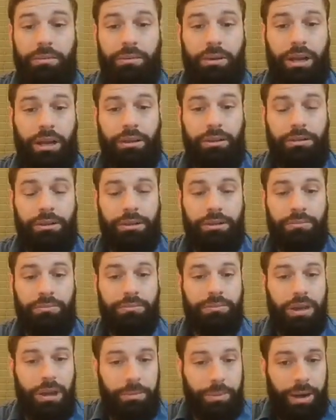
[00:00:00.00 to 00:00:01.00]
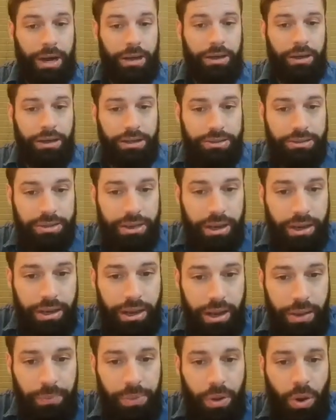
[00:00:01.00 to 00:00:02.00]
and Amanda has said
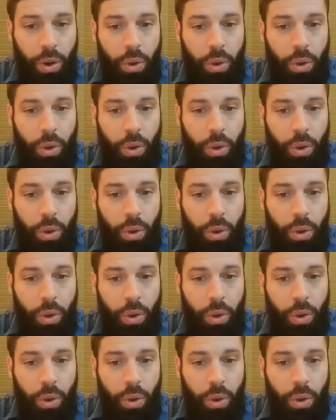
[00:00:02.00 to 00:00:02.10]
here,